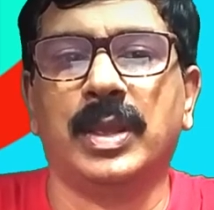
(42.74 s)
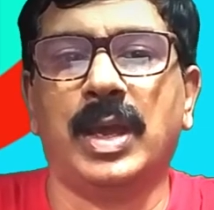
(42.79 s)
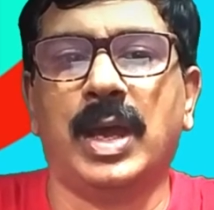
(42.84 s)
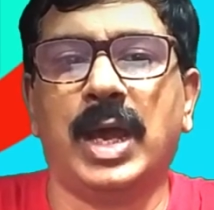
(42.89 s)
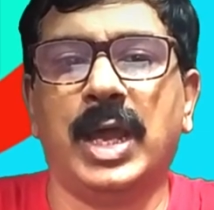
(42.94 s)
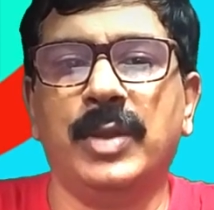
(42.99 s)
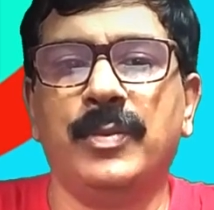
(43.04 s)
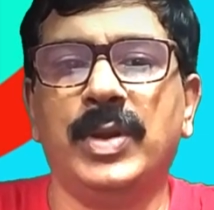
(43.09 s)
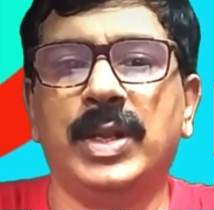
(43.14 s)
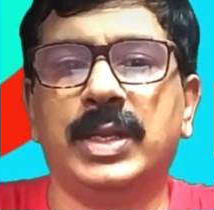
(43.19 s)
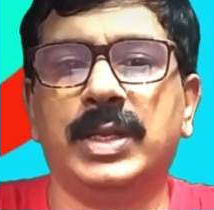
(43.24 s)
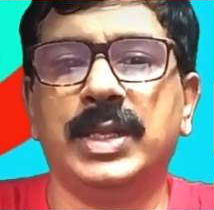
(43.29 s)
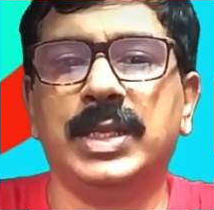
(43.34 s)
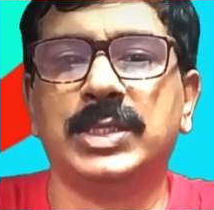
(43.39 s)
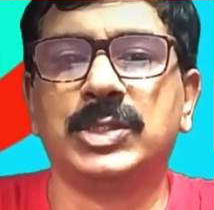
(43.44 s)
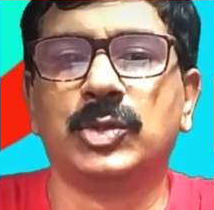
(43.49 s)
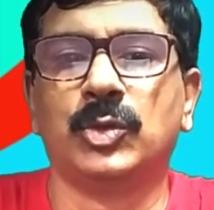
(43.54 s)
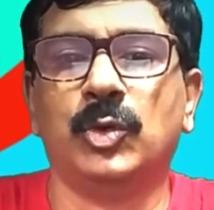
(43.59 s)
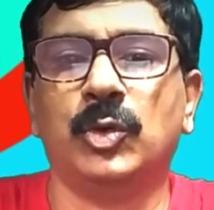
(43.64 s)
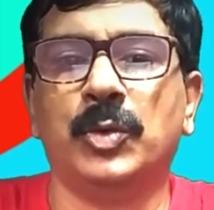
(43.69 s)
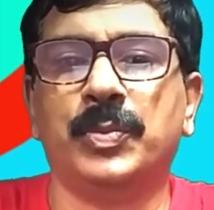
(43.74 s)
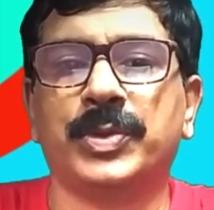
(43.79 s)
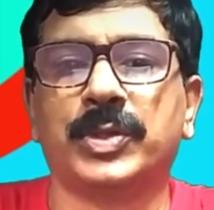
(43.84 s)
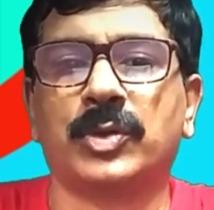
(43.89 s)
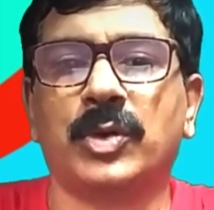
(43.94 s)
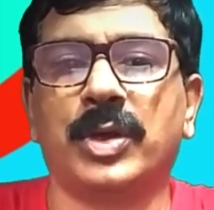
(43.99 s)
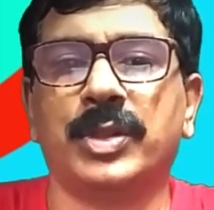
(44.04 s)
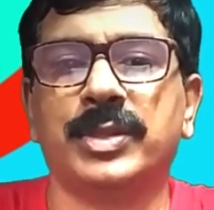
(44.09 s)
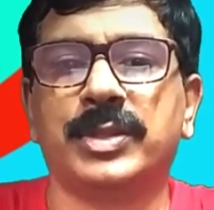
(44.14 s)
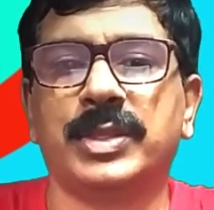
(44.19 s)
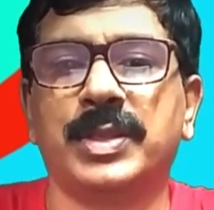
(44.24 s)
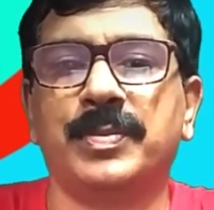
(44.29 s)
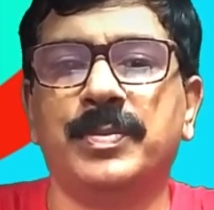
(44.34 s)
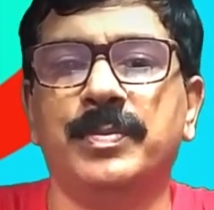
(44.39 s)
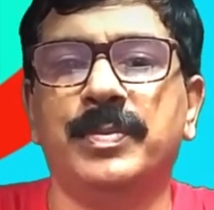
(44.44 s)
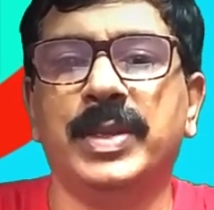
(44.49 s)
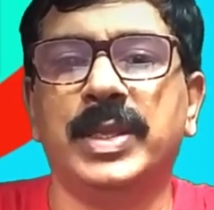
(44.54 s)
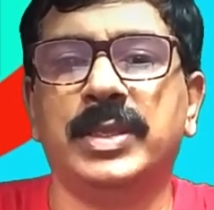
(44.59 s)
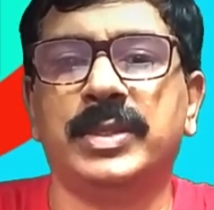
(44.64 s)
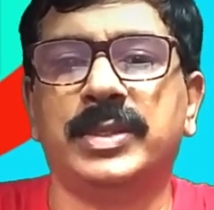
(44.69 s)
I will teach OOPS
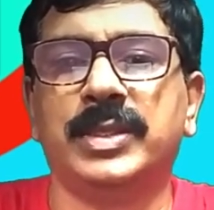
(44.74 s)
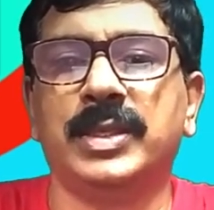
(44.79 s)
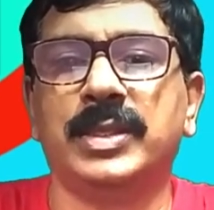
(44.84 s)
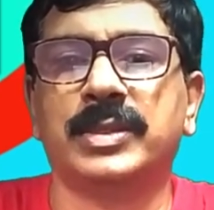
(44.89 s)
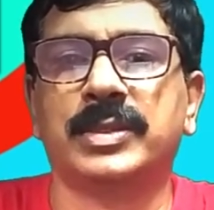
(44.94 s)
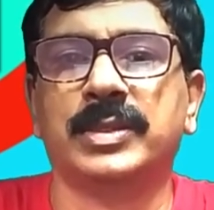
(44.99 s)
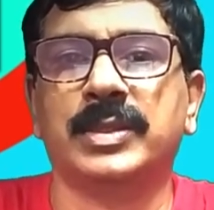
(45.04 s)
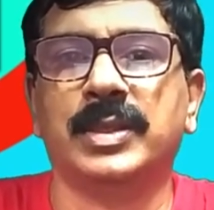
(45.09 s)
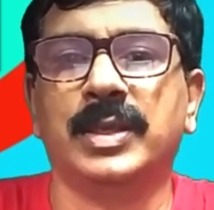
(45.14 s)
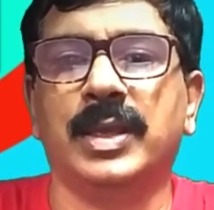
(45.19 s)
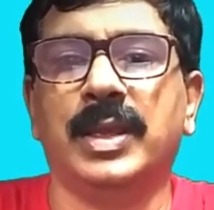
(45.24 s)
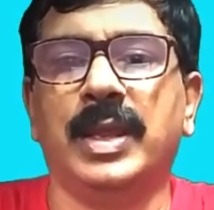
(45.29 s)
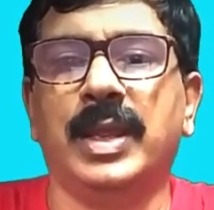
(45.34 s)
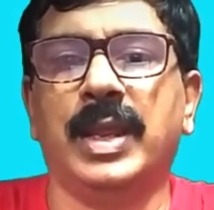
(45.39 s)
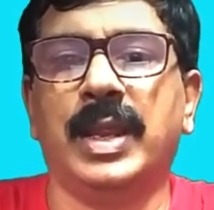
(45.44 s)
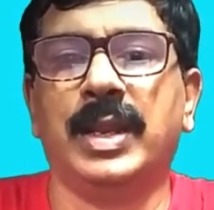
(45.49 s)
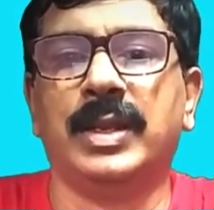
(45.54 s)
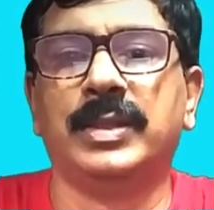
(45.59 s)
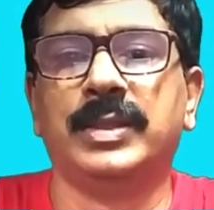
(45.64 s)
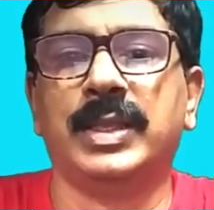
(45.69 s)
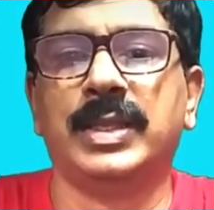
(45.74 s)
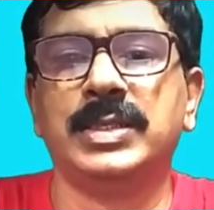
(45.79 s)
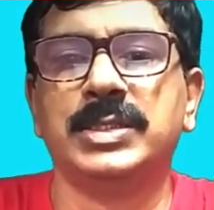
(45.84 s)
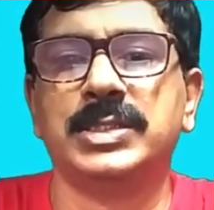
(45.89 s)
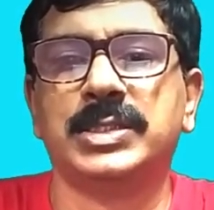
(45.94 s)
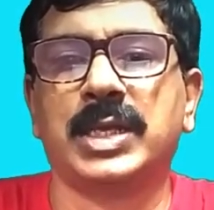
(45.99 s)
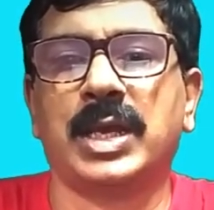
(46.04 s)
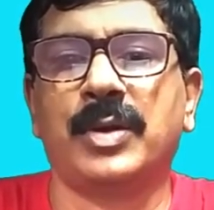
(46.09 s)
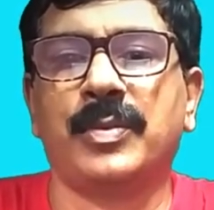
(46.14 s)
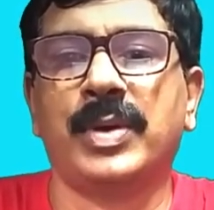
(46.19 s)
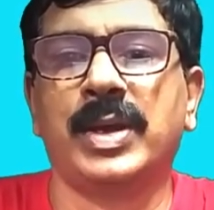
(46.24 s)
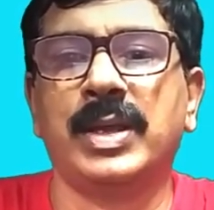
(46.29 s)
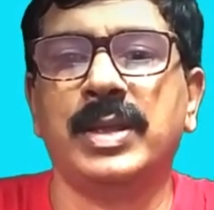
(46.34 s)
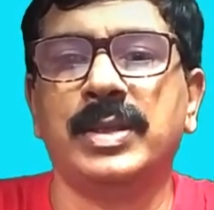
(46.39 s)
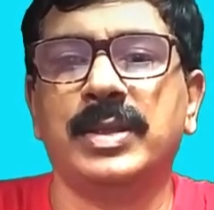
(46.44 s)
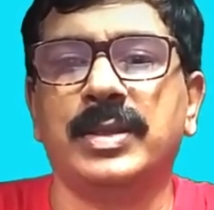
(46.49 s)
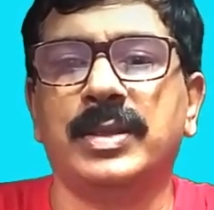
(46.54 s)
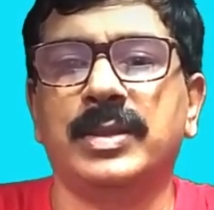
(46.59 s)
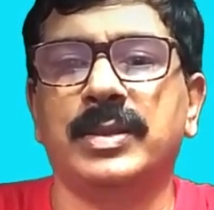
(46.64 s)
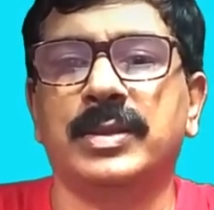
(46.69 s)
concept basics and then
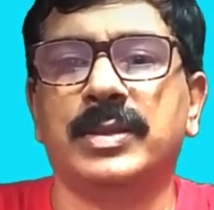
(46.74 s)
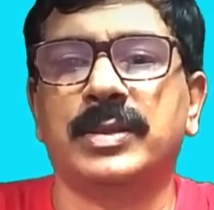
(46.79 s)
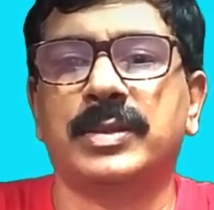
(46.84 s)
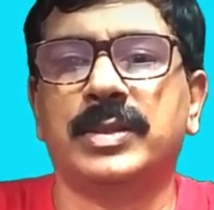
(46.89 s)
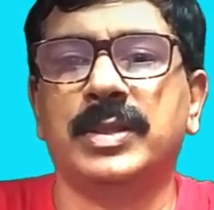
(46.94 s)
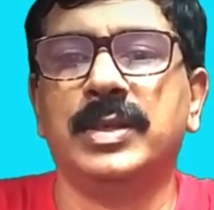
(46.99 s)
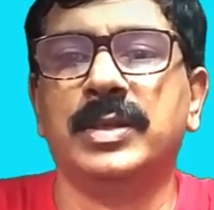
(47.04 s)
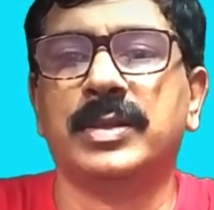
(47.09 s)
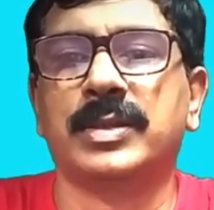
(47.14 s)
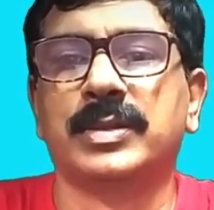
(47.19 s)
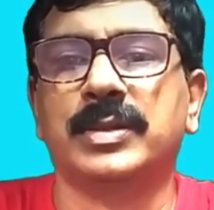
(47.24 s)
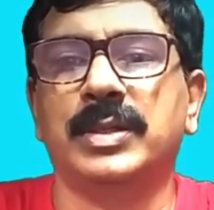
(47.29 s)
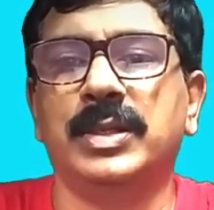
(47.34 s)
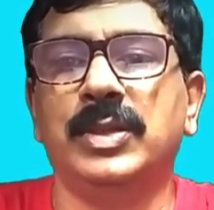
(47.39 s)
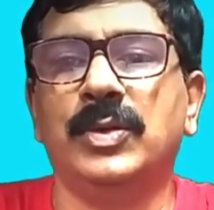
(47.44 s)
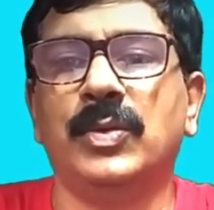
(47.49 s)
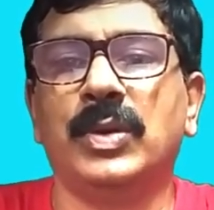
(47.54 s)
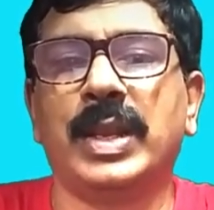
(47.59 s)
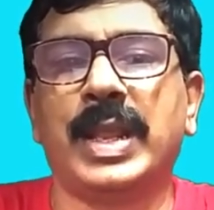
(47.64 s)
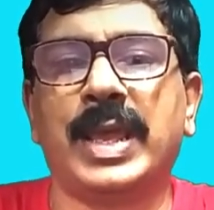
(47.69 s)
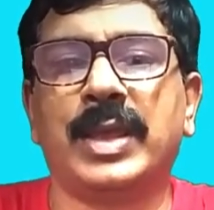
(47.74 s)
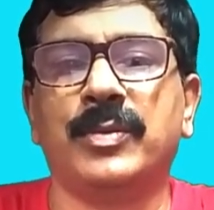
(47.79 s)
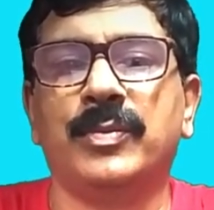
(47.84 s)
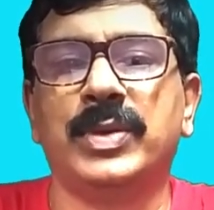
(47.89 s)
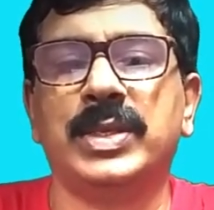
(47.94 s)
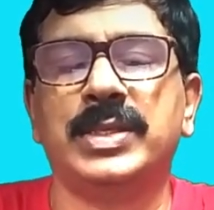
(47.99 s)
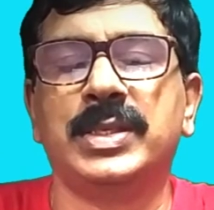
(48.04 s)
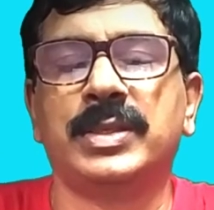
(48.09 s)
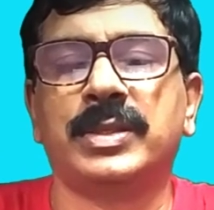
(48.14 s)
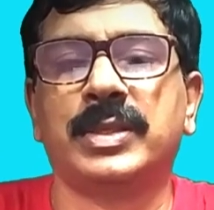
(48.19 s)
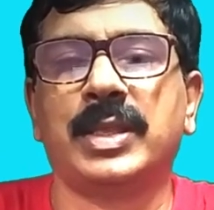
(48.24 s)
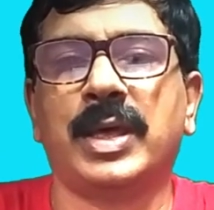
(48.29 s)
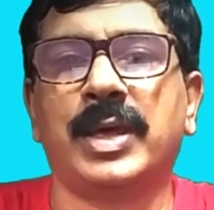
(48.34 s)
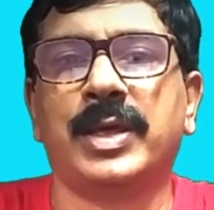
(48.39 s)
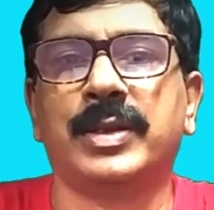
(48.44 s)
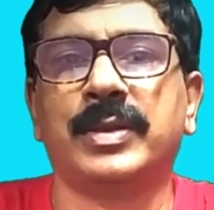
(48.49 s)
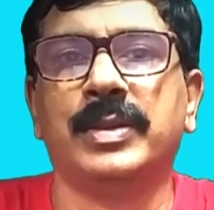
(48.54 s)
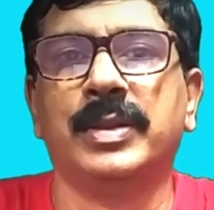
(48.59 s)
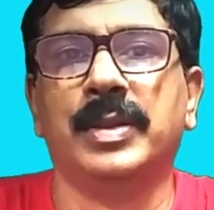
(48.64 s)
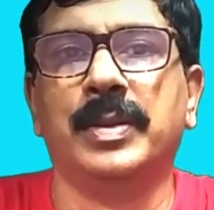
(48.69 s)
Java, since new languages
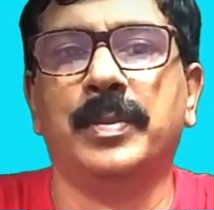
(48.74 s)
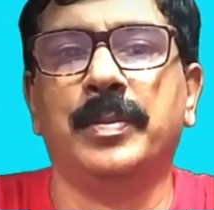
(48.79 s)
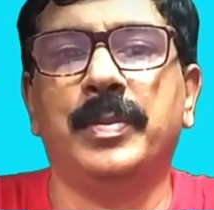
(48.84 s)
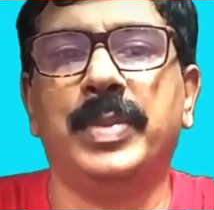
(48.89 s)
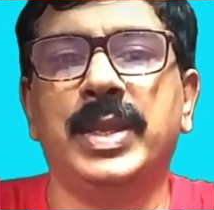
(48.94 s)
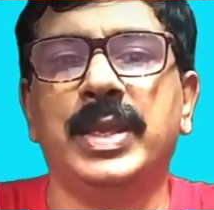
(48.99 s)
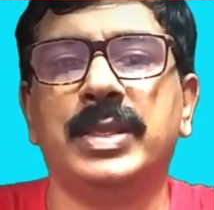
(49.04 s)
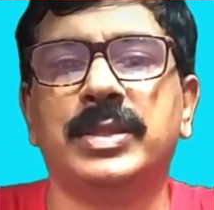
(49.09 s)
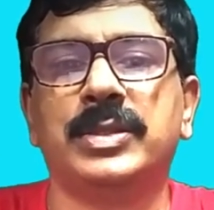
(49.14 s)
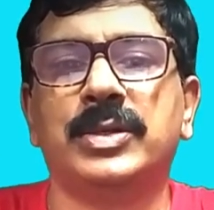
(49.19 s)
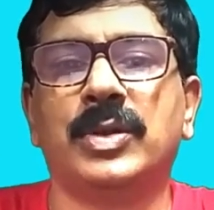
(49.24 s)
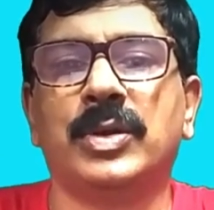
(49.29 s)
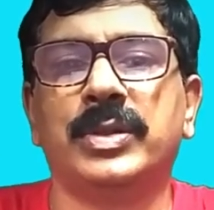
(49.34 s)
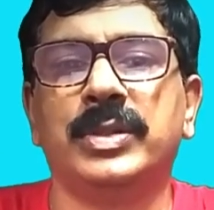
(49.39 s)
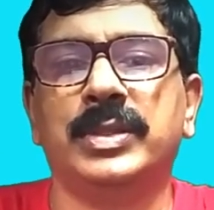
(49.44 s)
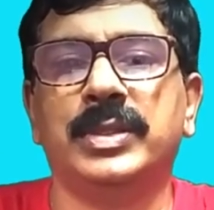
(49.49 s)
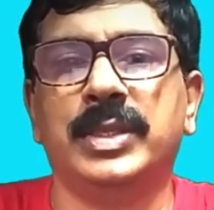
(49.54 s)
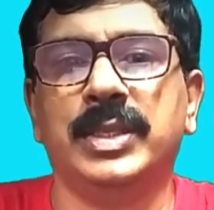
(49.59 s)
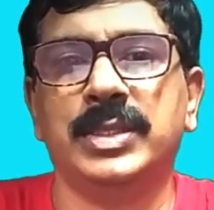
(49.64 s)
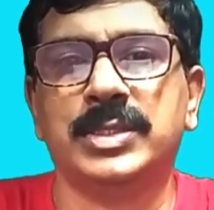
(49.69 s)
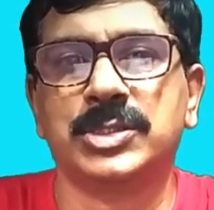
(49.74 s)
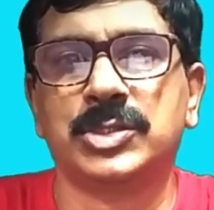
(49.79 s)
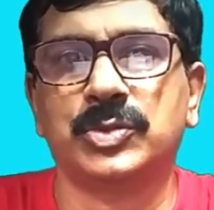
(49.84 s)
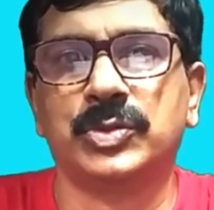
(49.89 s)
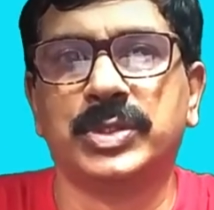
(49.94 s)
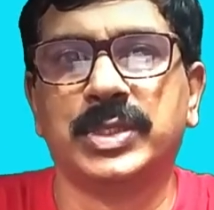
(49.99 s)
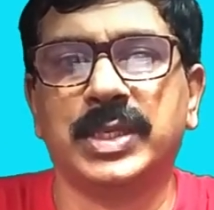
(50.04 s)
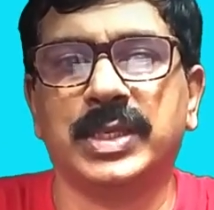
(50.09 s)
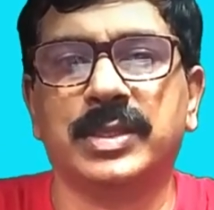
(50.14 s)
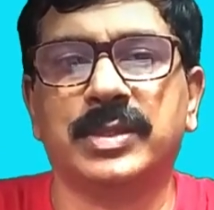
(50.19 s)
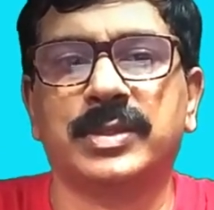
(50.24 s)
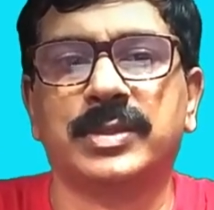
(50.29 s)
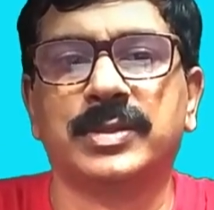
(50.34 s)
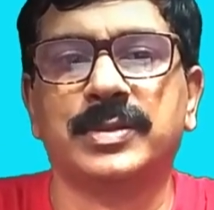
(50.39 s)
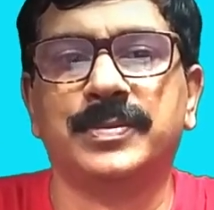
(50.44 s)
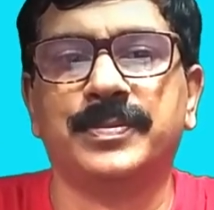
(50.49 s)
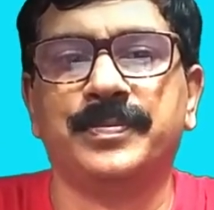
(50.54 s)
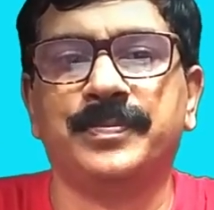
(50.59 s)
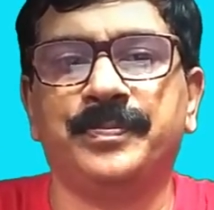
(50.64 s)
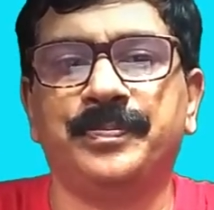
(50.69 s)
are based on these two things.